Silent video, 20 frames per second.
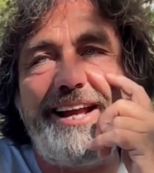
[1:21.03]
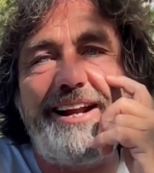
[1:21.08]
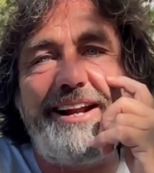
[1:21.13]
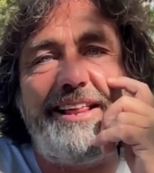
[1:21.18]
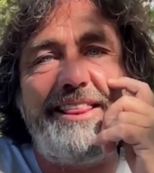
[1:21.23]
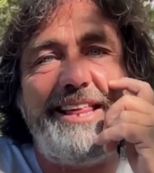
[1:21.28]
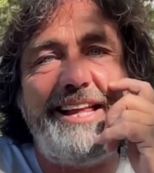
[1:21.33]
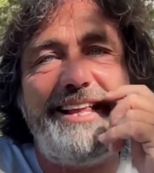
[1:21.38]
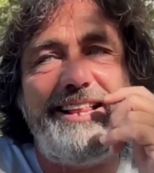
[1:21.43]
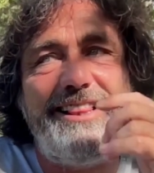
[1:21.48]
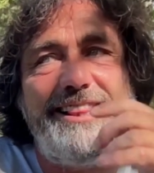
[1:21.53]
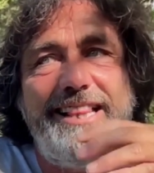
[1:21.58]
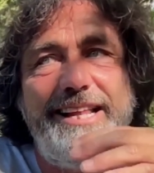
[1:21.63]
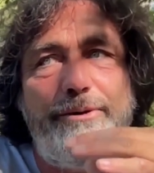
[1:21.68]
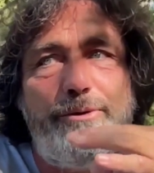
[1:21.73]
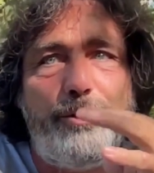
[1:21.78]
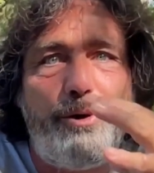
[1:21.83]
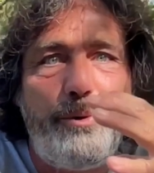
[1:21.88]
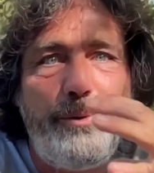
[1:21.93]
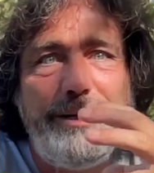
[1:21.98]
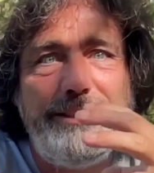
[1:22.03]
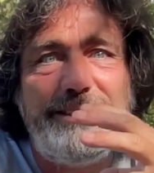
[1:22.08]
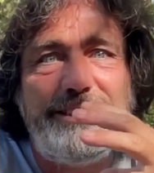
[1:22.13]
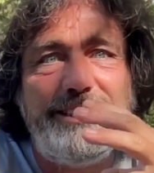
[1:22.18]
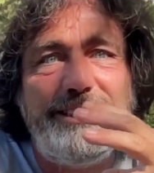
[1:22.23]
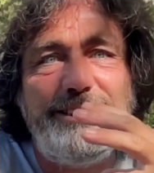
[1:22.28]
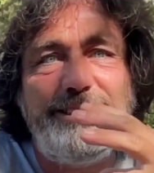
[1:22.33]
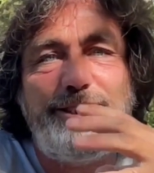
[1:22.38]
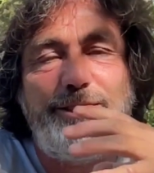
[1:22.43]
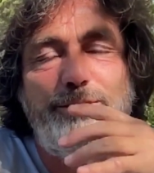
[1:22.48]
And I think little
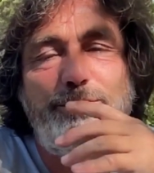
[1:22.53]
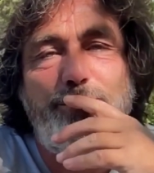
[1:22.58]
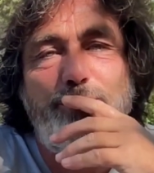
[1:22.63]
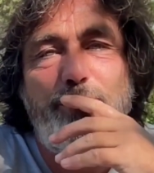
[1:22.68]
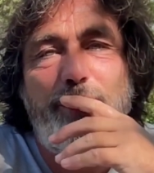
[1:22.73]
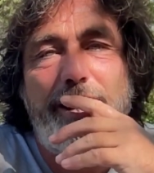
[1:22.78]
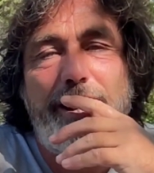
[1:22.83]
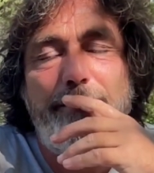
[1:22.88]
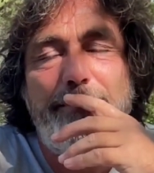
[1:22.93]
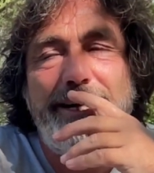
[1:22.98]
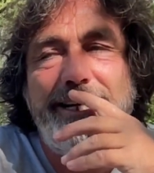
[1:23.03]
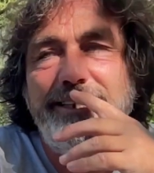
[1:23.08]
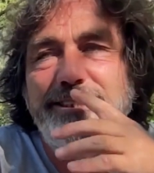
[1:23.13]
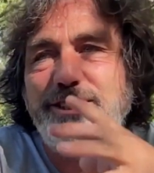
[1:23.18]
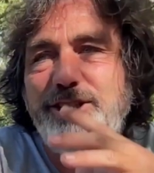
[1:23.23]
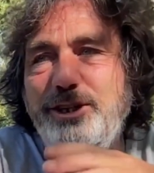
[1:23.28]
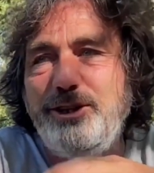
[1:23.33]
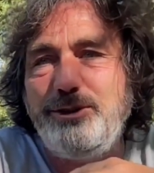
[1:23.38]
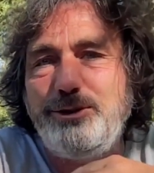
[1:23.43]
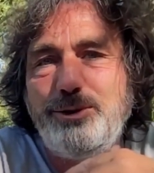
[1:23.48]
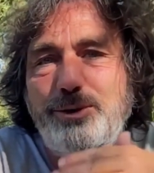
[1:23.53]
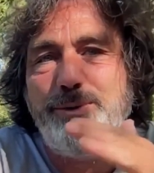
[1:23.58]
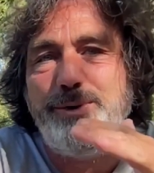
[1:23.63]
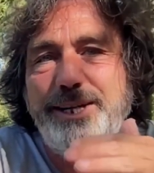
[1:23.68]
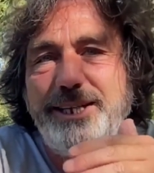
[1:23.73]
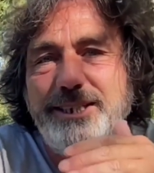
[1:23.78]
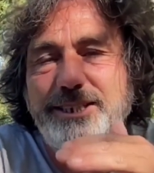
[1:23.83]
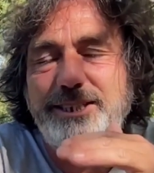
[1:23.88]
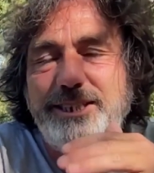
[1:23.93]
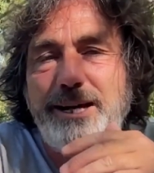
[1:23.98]
coincidences will come in. So you're
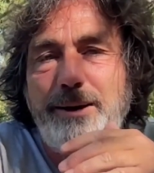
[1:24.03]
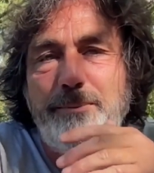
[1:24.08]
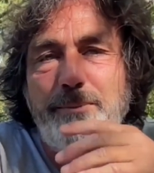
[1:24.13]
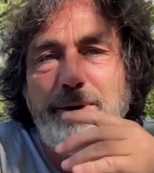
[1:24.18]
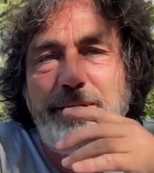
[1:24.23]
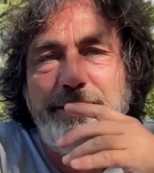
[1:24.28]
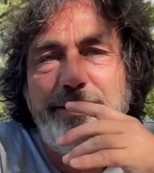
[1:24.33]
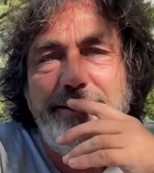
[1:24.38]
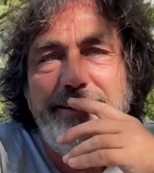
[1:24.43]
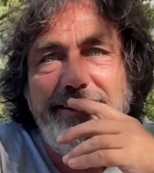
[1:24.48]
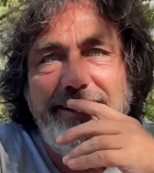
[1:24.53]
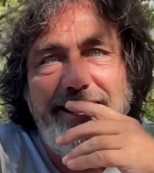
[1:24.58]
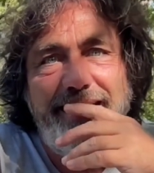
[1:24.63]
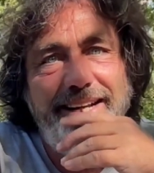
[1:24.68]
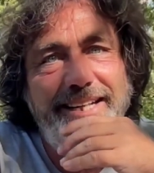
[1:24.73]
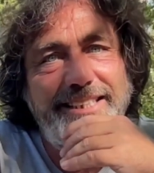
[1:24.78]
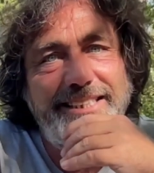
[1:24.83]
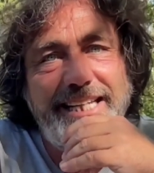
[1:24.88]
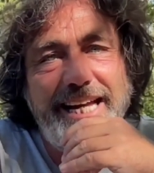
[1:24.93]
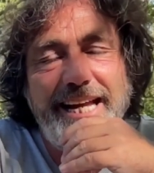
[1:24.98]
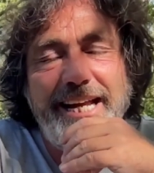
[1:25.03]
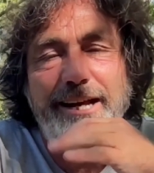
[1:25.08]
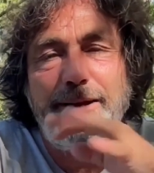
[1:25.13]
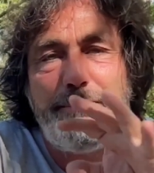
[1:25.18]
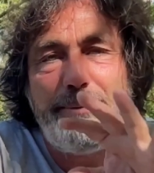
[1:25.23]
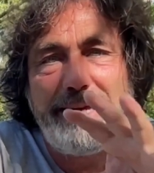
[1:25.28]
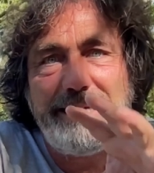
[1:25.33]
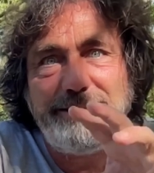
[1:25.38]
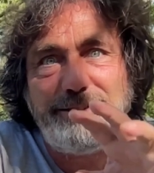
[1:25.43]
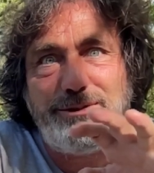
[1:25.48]
talking to someone and it's getting a
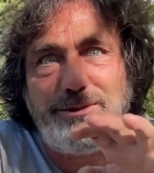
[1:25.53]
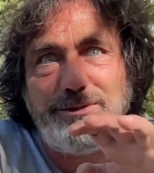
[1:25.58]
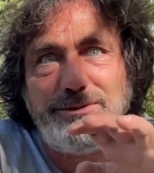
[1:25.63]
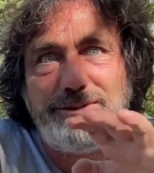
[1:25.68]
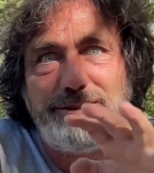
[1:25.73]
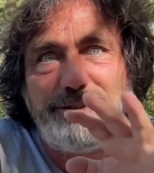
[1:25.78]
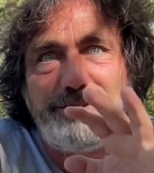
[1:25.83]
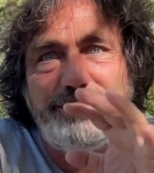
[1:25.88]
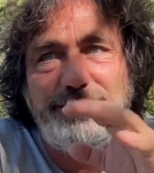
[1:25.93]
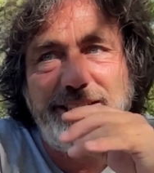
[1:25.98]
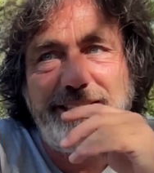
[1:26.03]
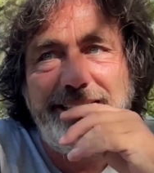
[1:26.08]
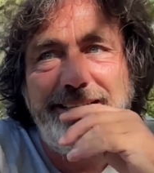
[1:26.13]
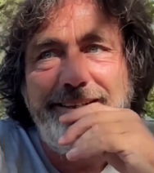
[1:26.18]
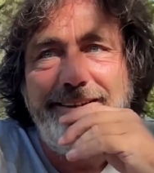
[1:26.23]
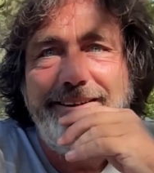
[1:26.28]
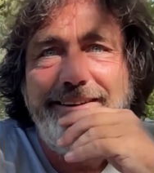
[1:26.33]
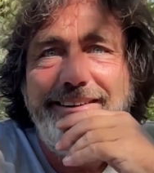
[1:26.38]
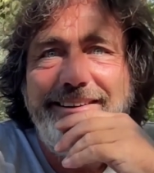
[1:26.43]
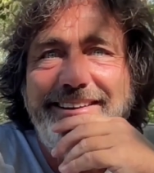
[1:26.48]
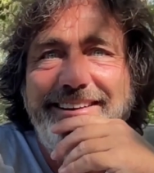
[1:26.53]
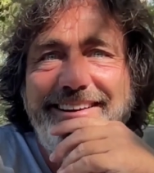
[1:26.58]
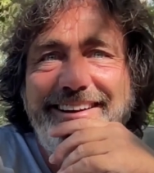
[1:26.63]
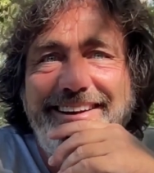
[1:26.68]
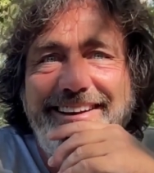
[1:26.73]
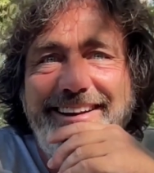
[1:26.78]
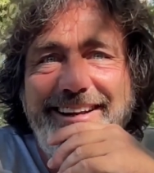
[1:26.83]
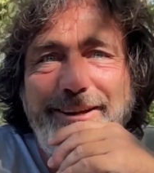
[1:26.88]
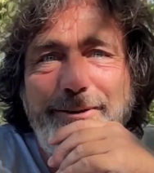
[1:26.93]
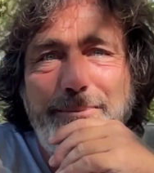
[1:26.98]
bit sort of dodgy, uh,
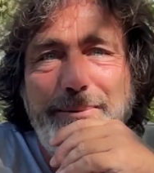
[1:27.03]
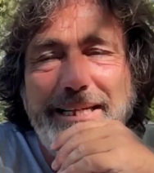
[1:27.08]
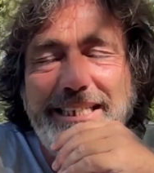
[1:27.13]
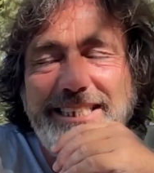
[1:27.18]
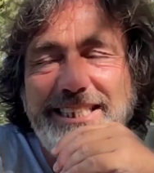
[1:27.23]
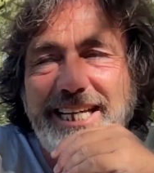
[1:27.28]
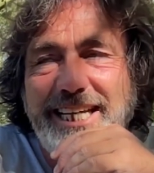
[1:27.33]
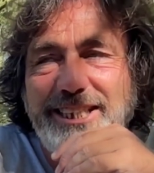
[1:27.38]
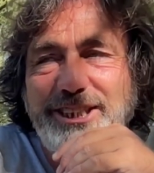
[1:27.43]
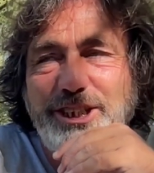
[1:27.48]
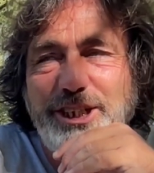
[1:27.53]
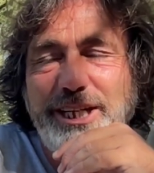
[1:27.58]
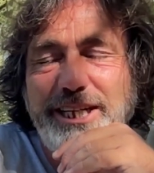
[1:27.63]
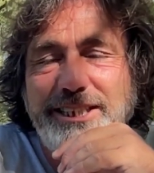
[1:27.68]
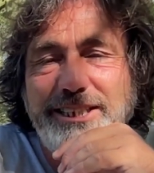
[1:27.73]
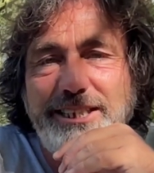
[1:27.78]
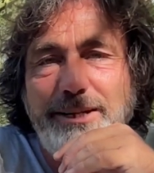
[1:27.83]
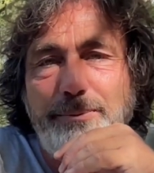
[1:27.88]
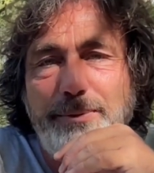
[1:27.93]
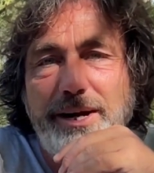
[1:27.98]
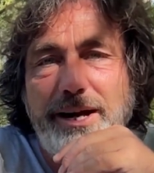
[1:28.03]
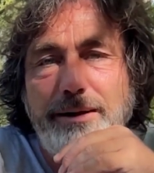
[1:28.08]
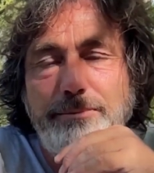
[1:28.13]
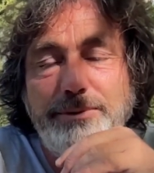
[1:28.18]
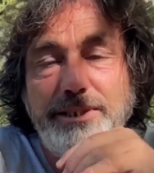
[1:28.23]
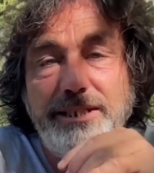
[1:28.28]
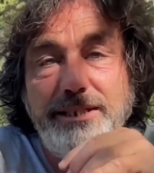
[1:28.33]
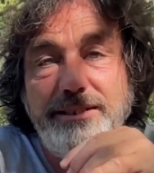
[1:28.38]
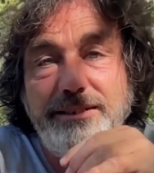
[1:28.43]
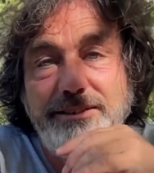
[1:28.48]
a little bit tetchy, and someone
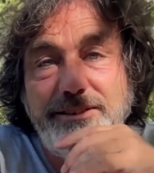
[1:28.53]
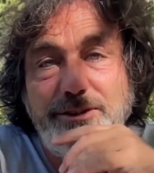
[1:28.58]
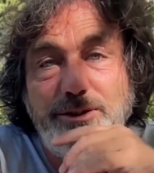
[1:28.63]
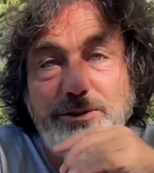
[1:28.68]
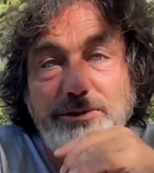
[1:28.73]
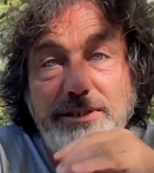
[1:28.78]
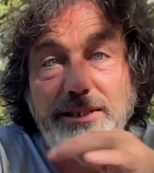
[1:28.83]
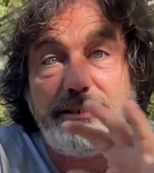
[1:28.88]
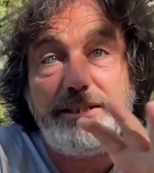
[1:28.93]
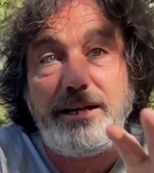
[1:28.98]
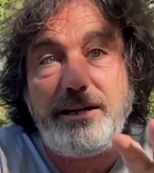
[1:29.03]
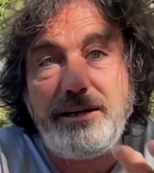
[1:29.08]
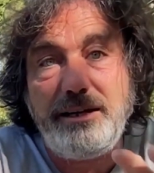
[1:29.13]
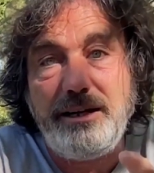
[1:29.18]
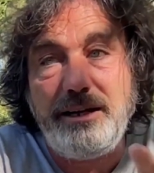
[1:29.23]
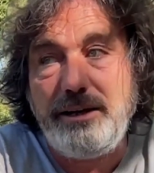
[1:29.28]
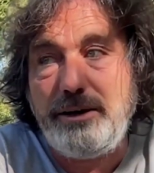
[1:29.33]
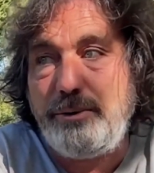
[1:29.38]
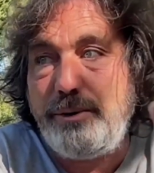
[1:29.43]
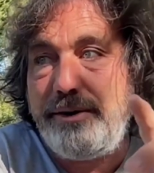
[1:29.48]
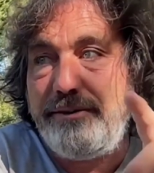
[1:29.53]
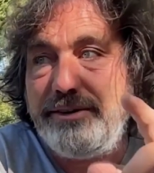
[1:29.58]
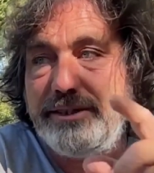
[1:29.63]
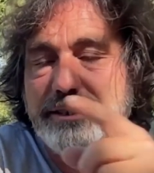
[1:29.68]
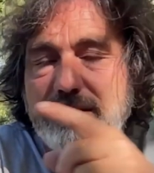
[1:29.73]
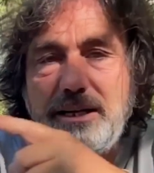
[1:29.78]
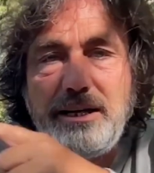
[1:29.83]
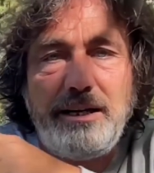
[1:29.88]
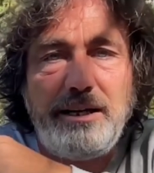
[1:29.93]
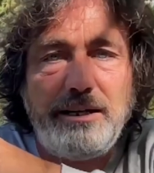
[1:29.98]
comes in and sort of says, "Hi,
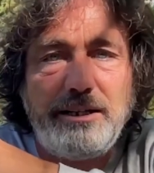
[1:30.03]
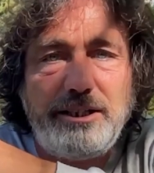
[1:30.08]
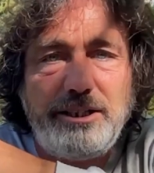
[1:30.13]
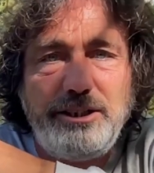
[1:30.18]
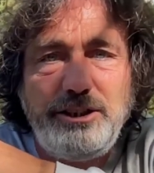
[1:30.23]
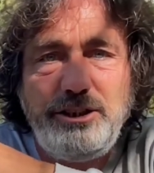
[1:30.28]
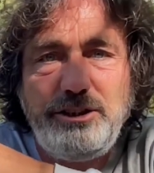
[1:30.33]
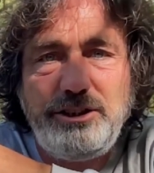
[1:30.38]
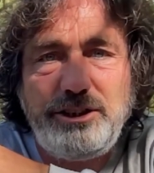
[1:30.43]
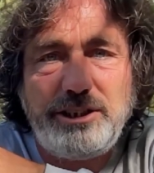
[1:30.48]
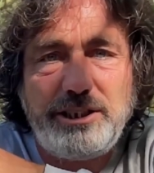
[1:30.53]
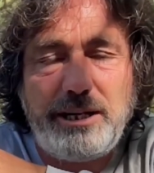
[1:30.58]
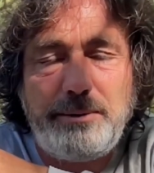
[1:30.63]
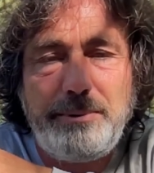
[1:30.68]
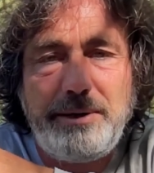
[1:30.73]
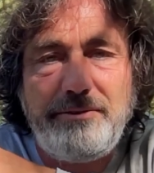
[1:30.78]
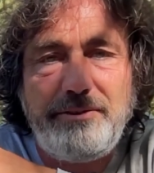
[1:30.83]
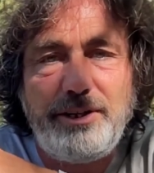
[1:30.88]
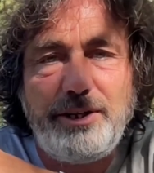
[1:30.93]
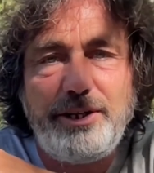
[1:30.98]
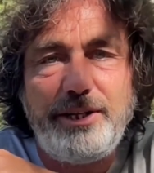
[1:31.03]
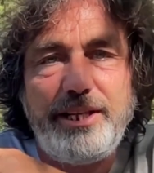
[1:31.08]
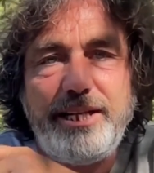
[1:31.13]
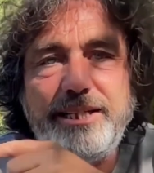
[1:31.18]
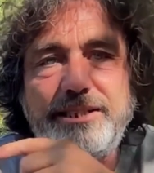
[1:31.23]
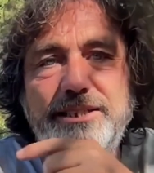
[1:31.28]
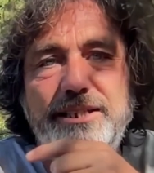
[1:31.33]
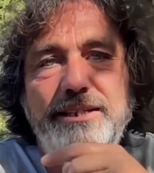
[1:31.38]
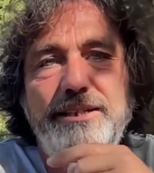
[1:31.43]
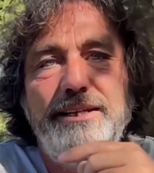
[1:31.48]
Aquarius, uh, can you just come and have a look at
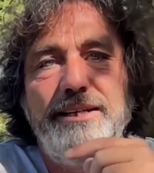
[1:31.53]
this?"